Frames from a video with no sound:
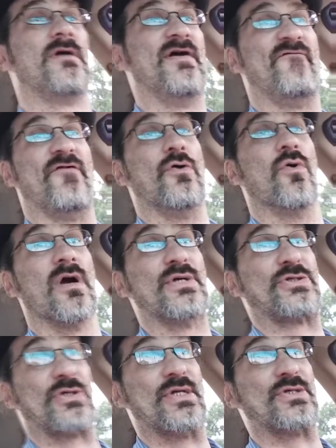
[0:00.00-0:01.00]
If you are
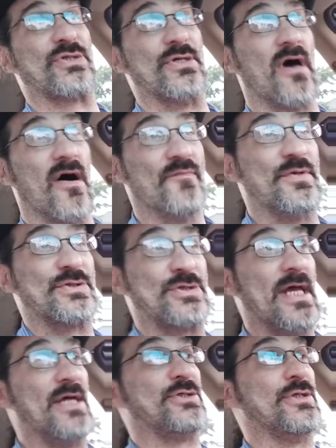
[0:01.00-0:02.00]
a citizen of this
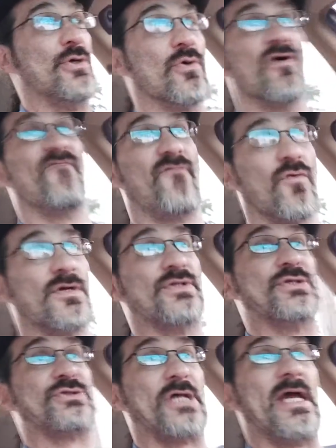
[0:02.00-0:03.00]
nation, you are
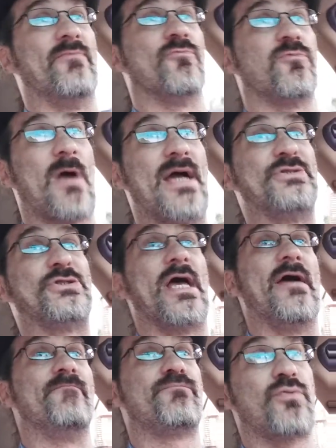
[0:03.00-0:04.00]
afforded the same rights
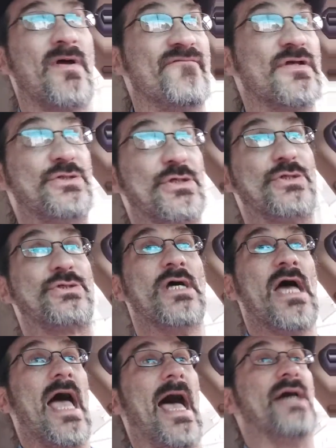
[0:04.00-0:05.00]
and privileges
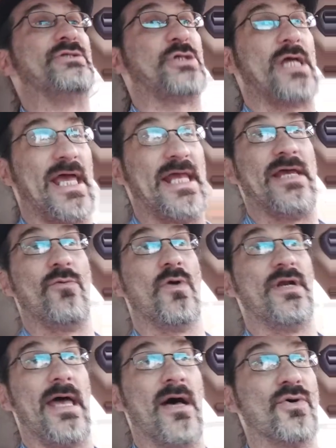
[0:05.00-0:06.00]
as
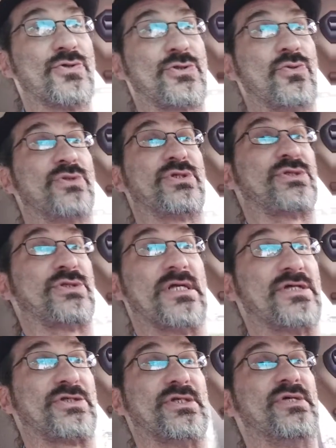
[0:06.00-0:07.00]
anyone else who is a
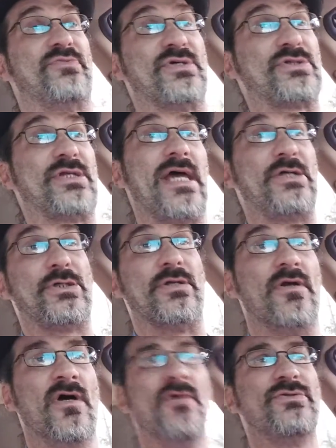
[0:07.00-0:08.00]
citizen of this
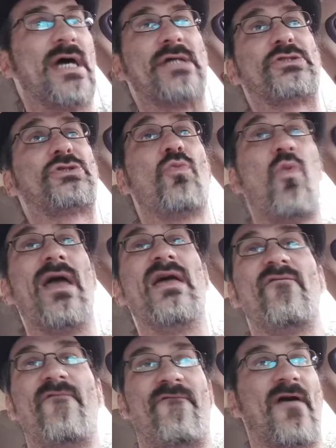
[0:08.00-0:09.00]
nation. That's the way
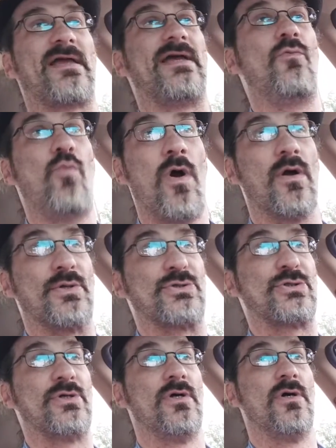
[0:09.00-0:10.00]
it fucking works.